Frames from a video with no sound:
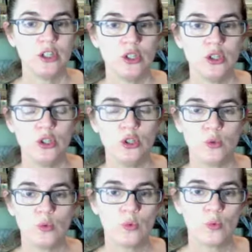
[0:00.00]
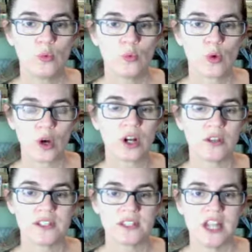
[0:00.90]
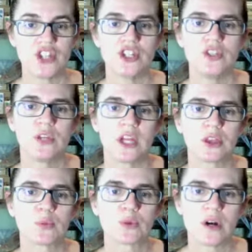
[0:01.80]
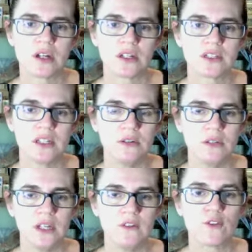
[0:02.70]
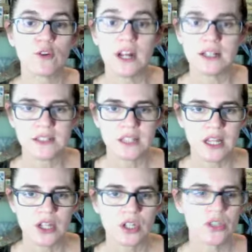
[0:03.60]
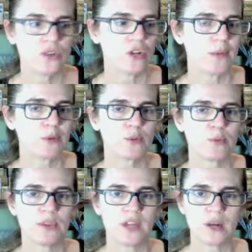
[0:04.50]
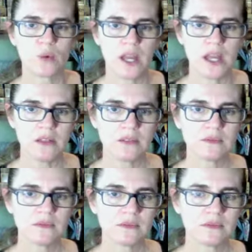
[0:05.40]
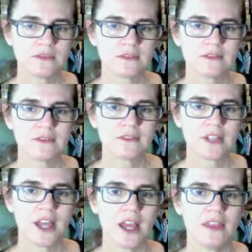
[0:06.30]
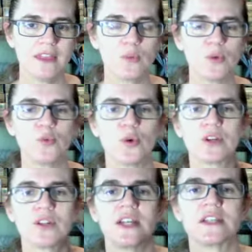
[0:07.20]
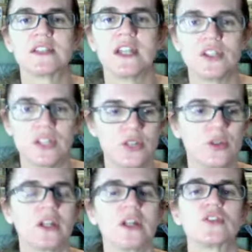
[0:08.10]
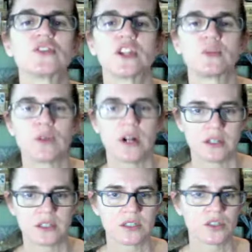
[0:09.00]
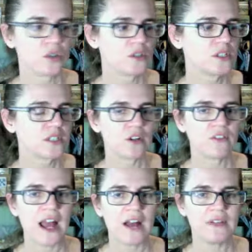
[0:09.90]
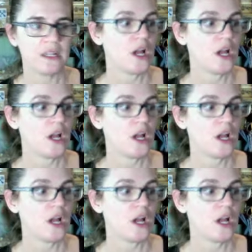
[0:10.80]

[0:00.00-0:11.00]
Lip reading: you work on the stage and you get the products that you need for that stage, and you're able to put that away. And then when you work on the next stage, then you get another set of products. So instead of having